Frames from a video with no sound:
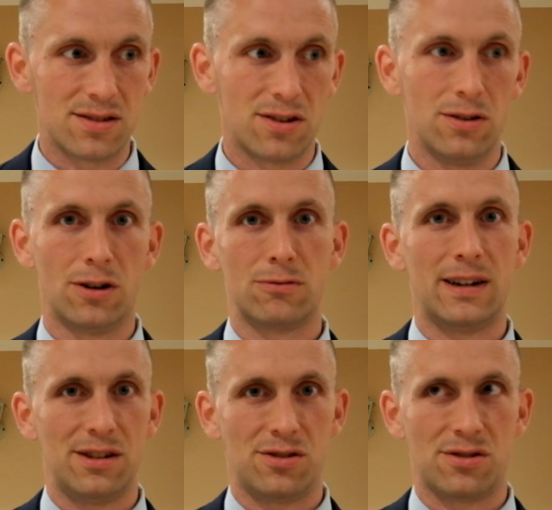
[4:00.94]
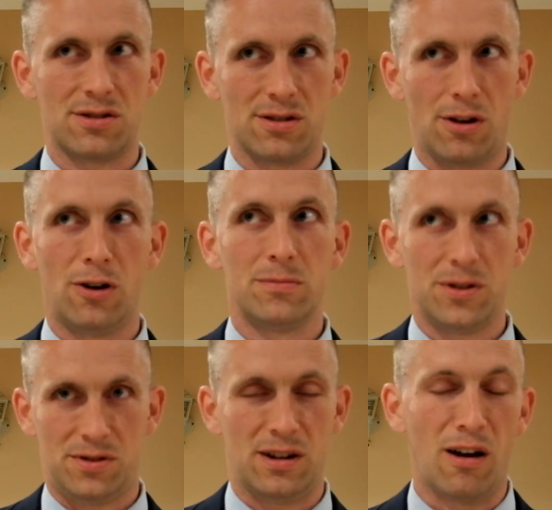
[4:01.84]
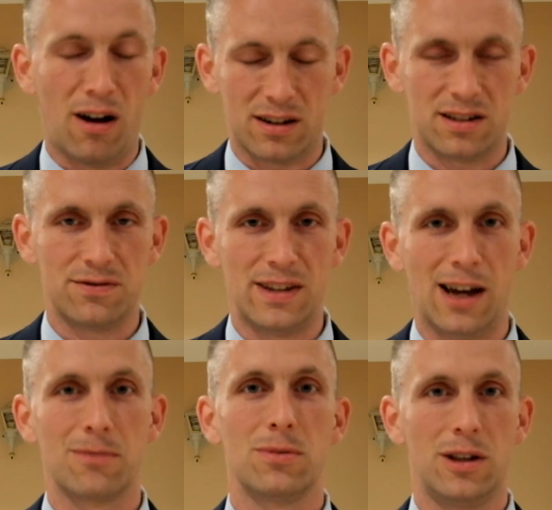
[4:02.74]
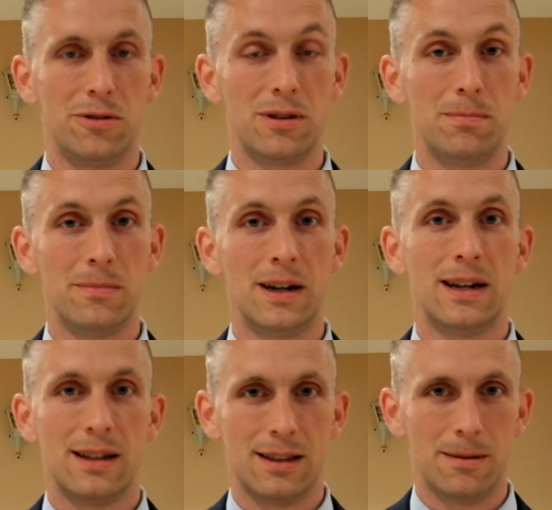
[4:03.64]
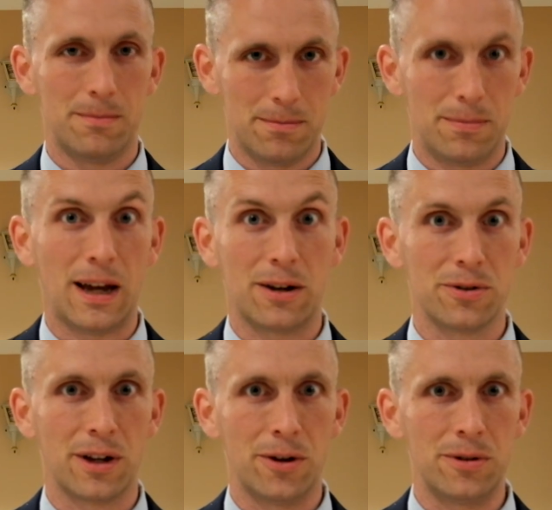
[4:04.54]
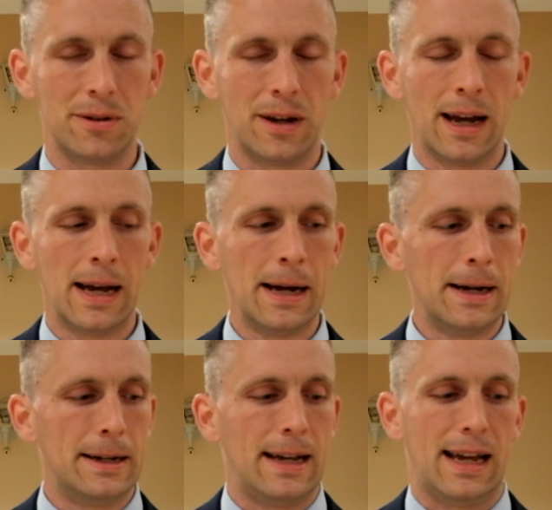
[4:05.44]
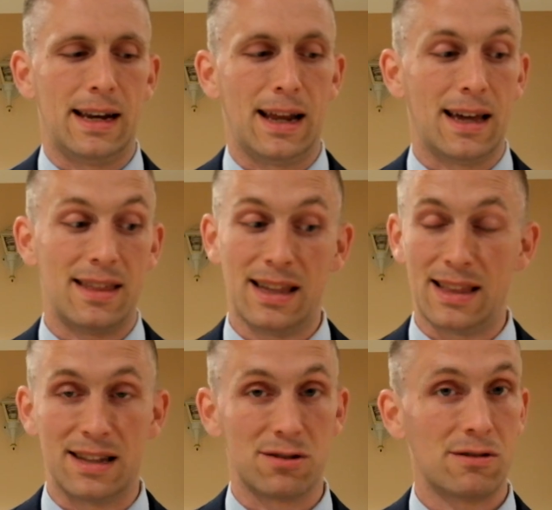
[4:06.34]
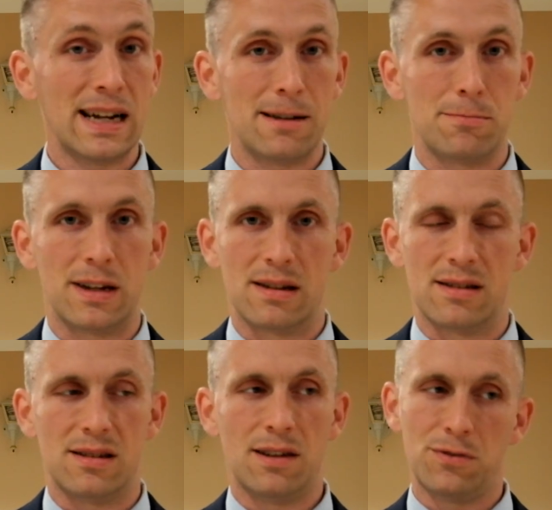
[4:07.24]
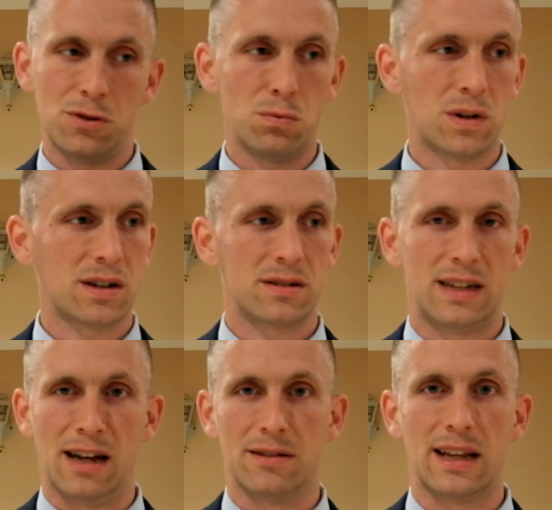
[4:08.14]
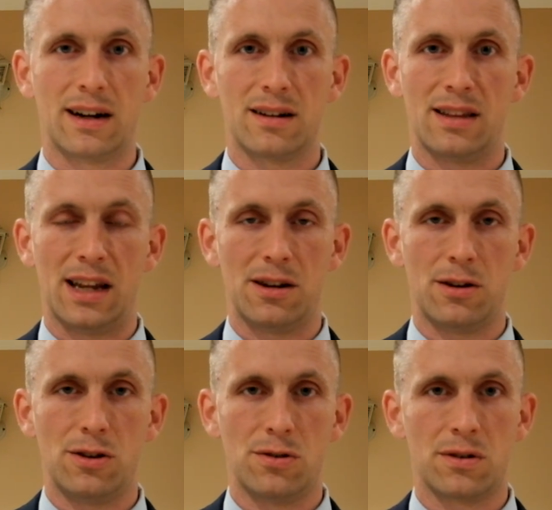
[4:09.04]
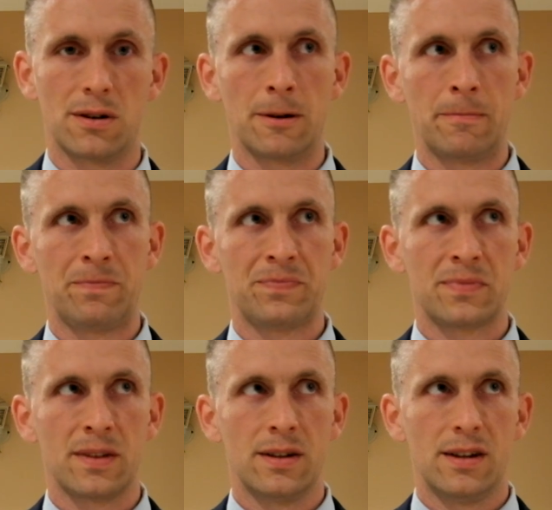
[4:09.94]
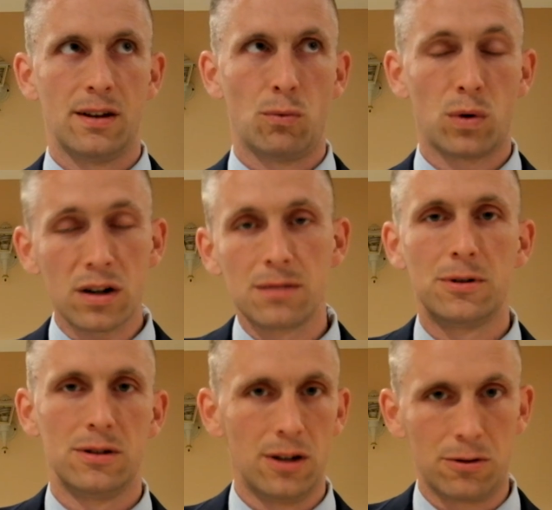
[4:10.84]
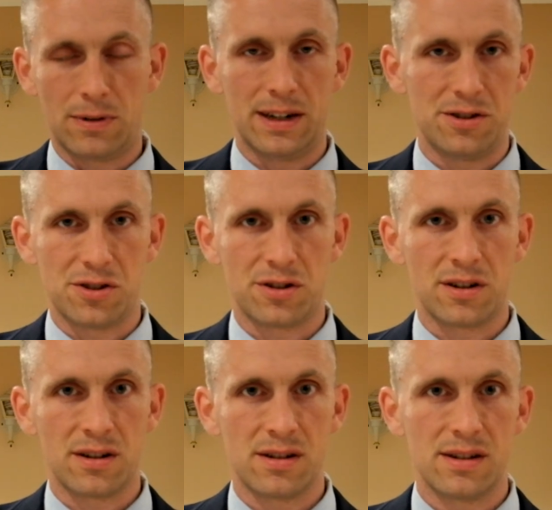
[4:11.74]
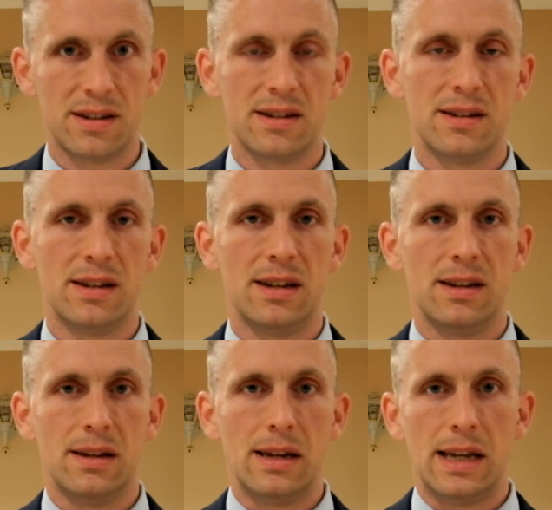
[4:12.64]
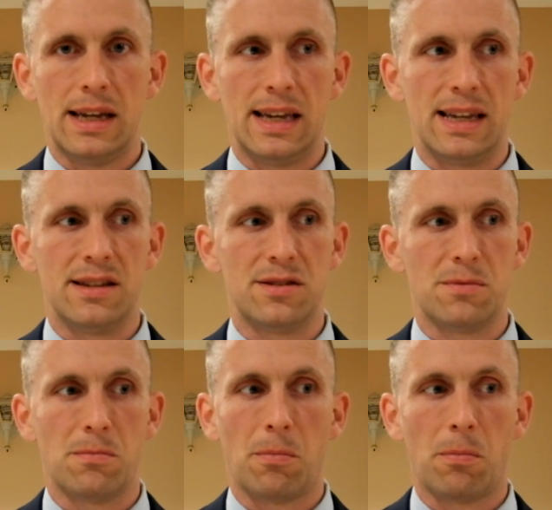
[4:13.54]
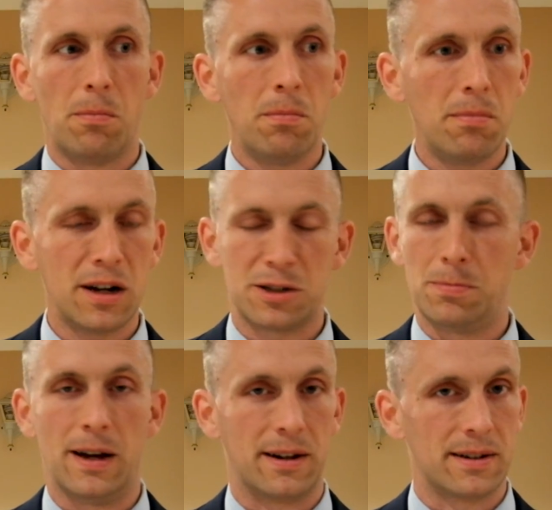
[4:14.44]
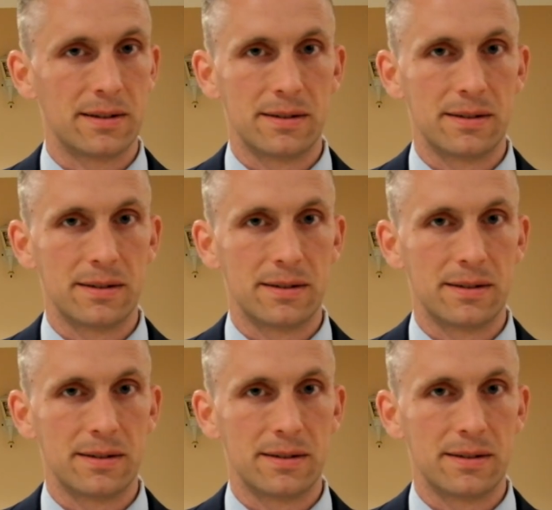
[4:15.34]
the low register almost an octave down below the pedal note. And I think that's great because if you work down there, then your workable low register is much better.